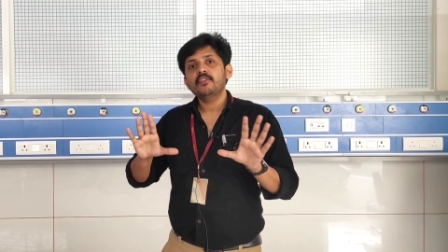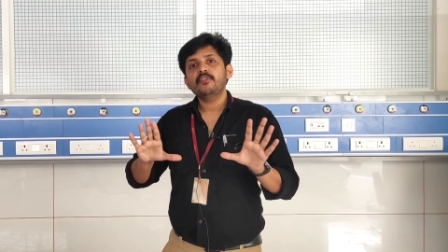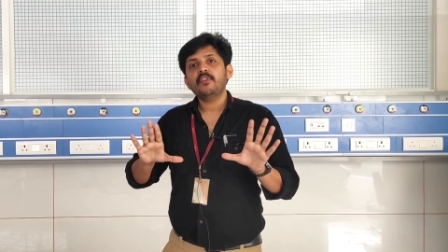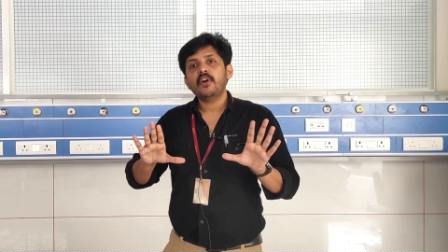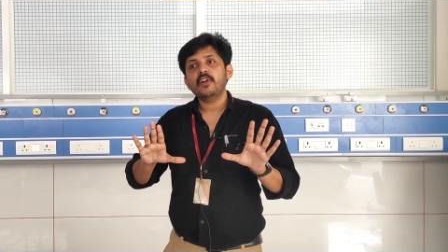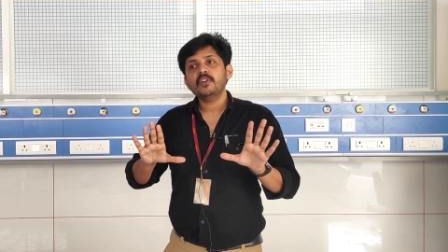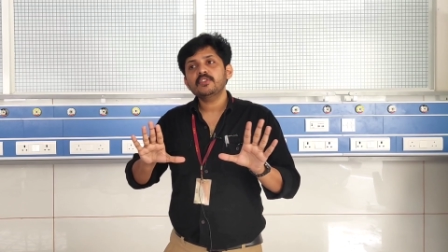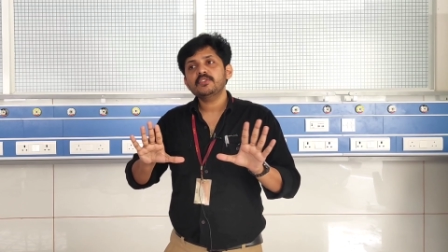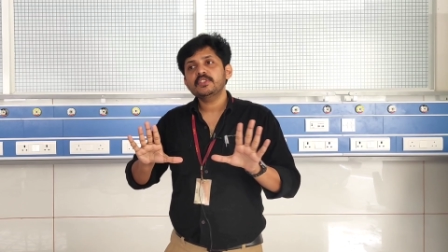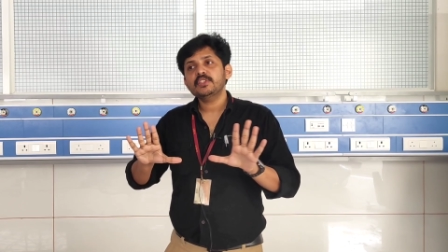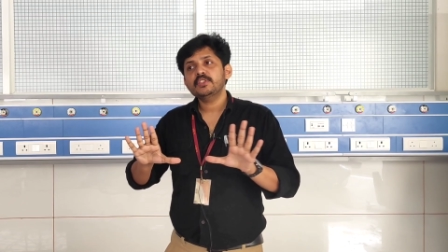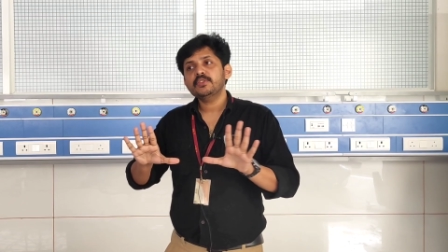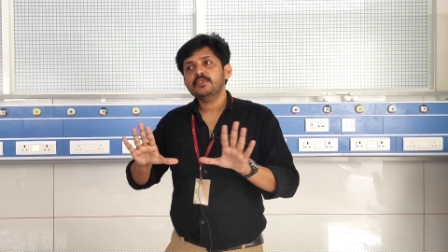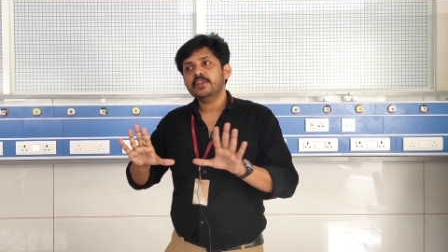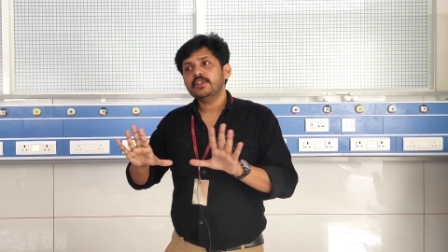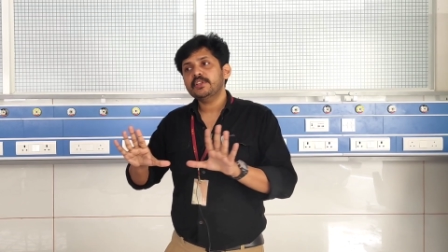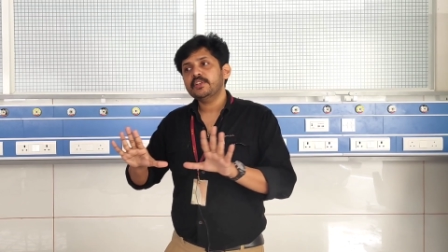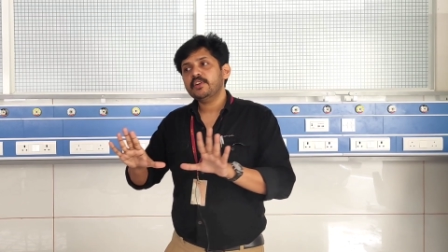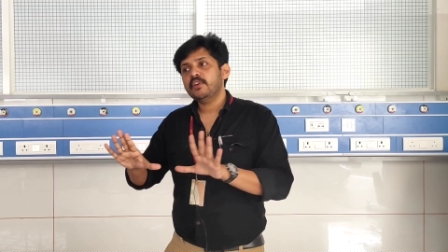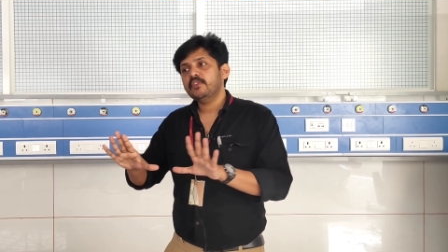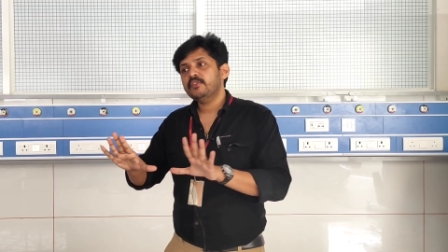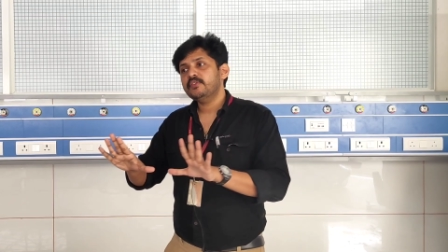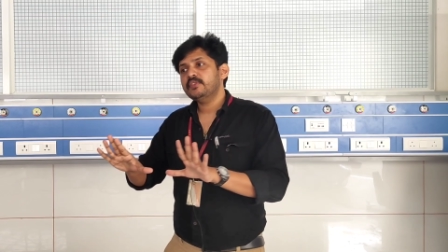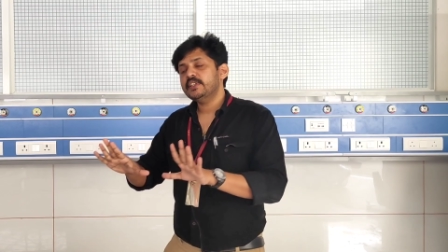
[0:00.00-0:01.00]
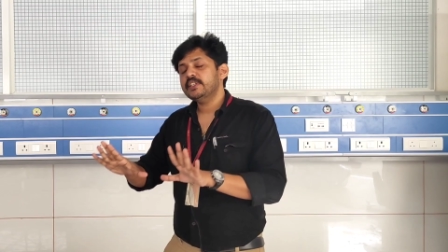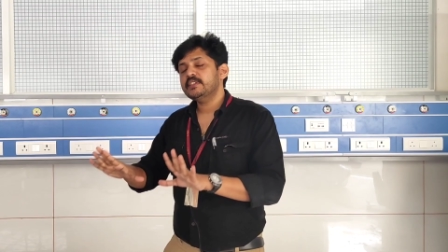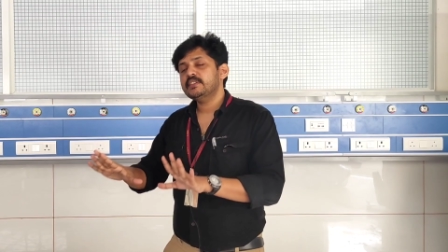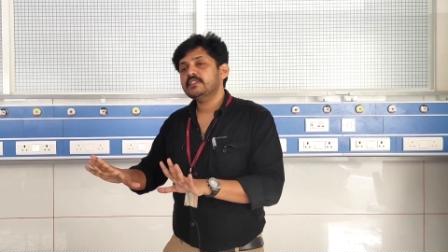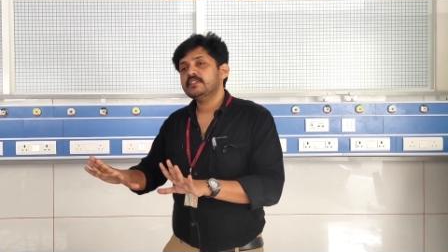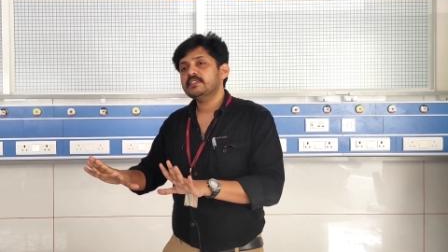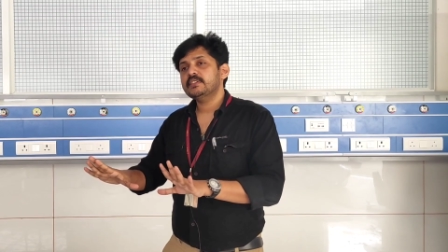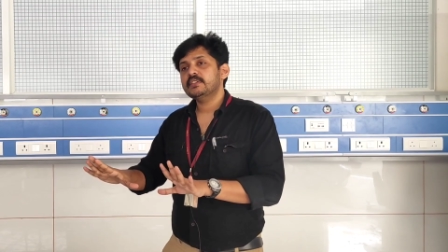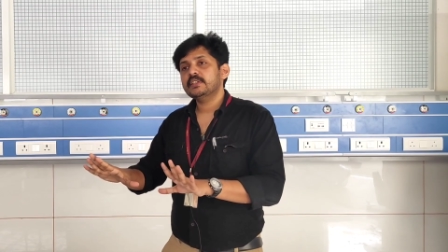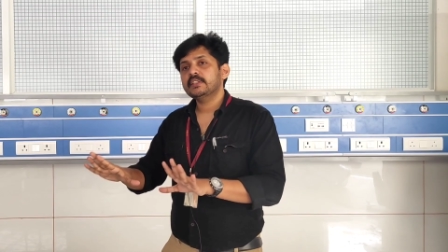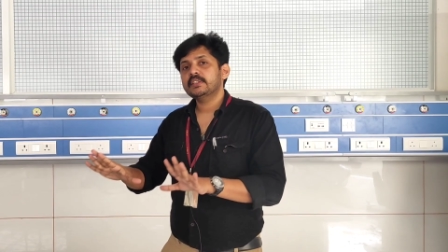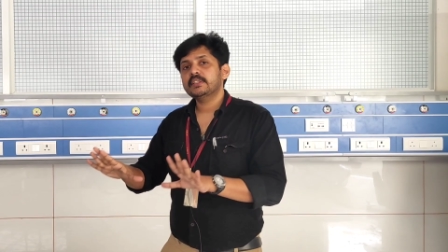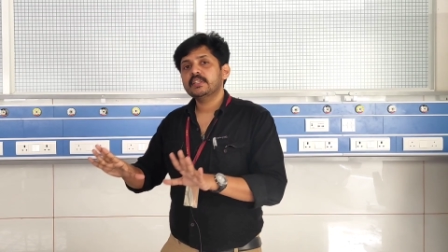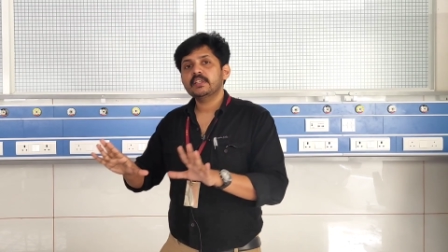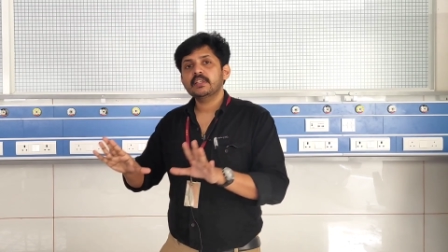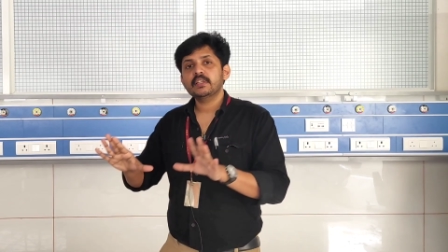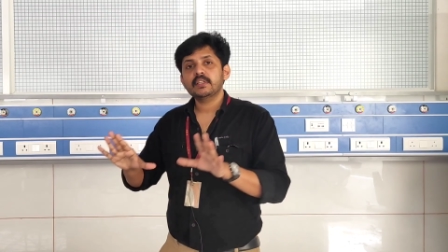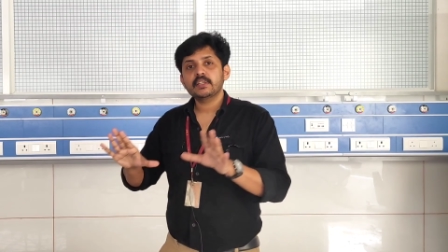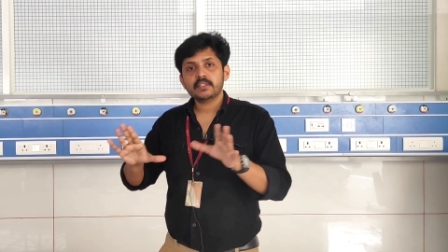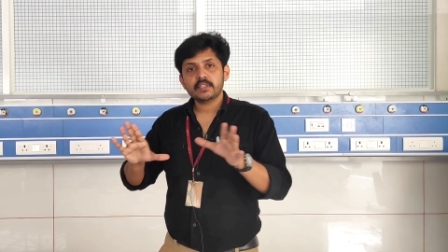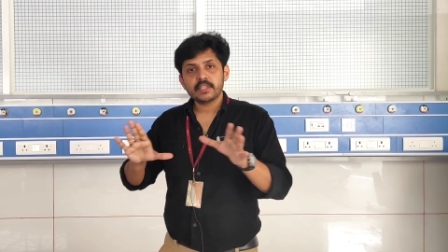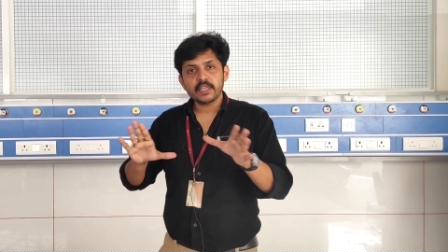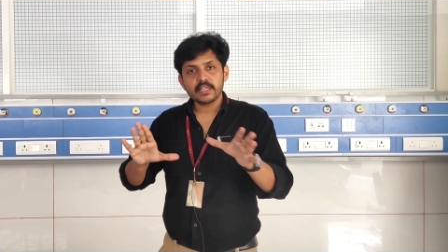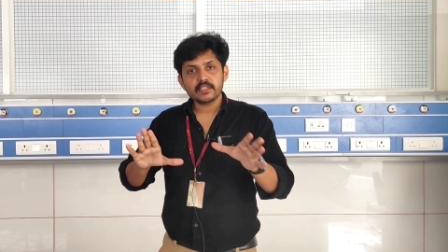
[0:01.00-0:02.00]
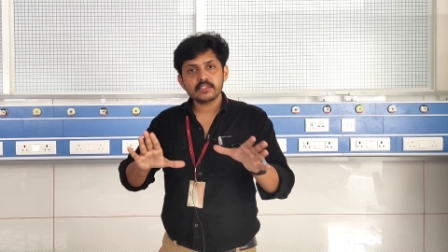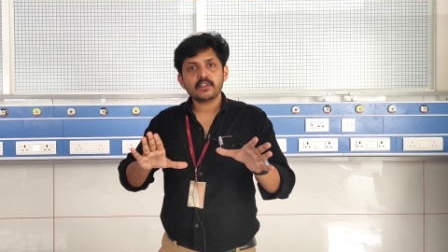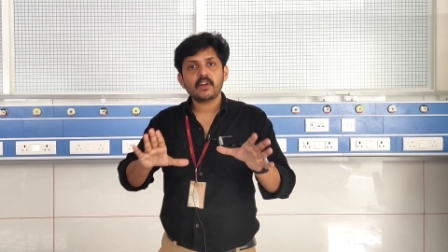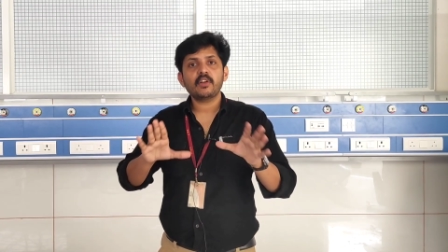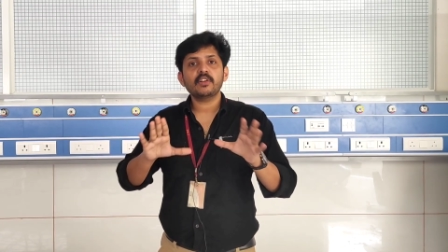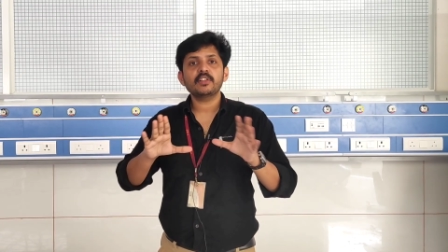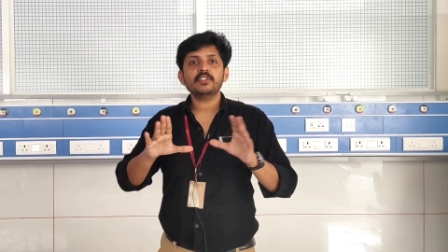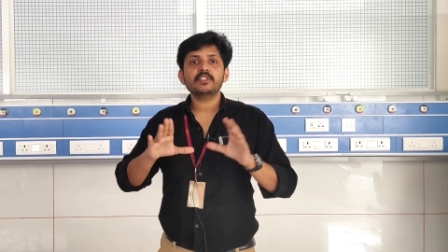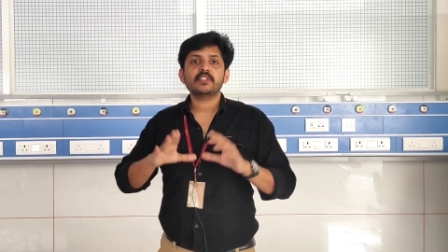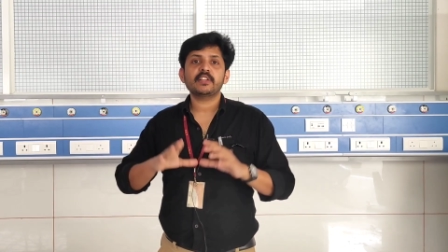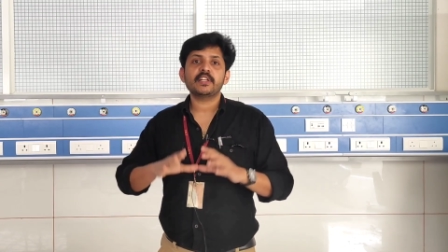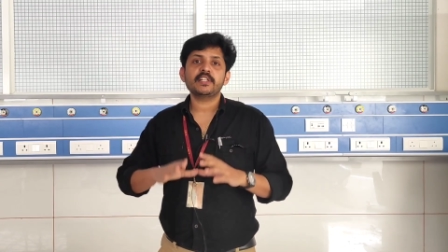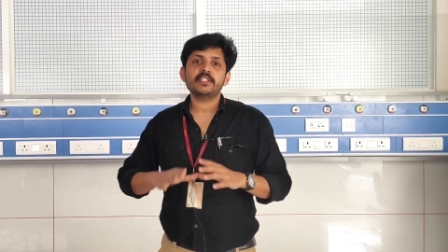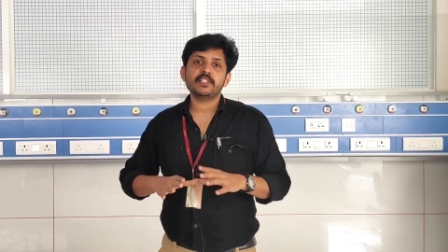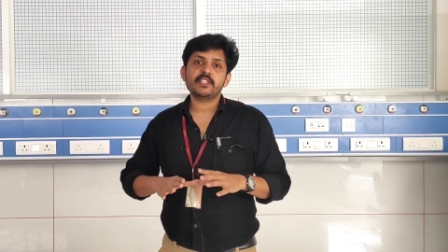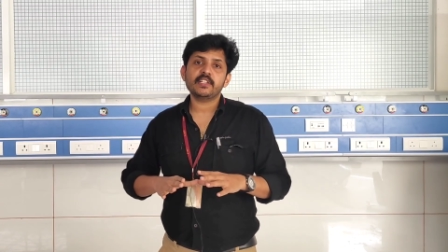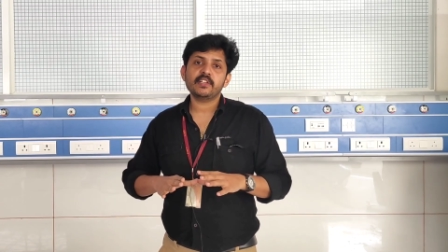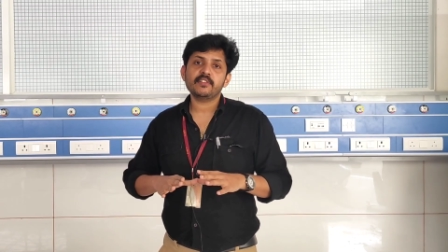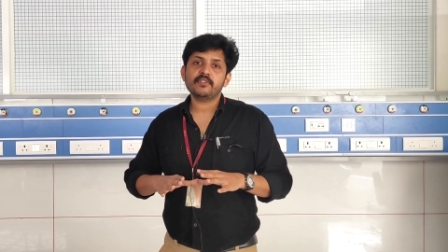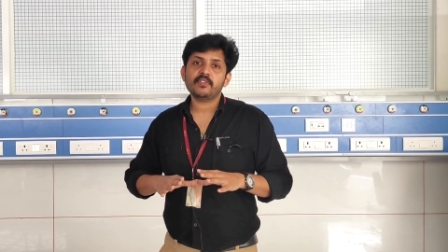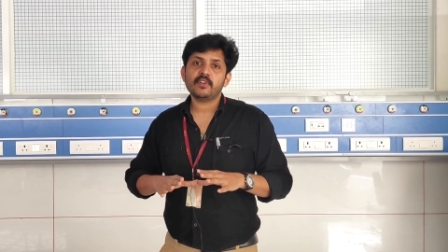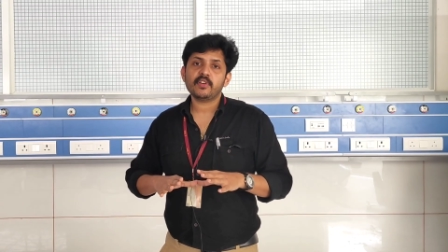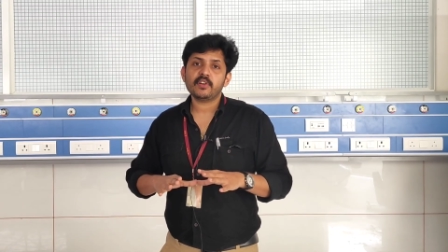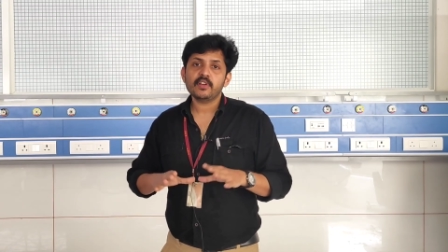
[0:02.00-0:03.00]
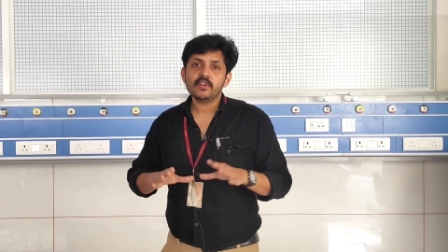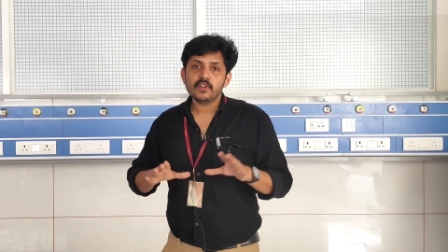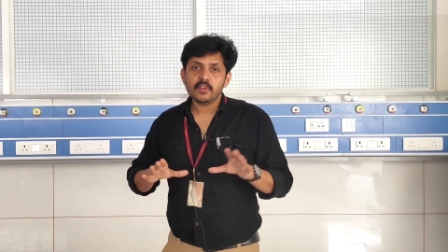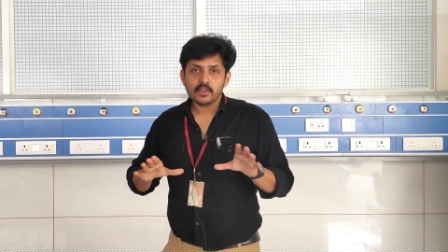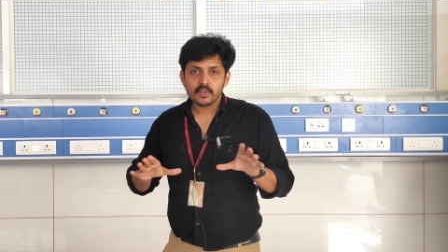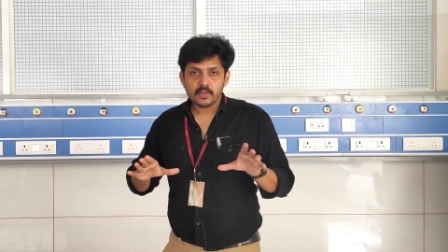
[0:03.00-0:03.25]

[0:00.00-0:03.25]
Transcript: falls into any of these King's College criteria for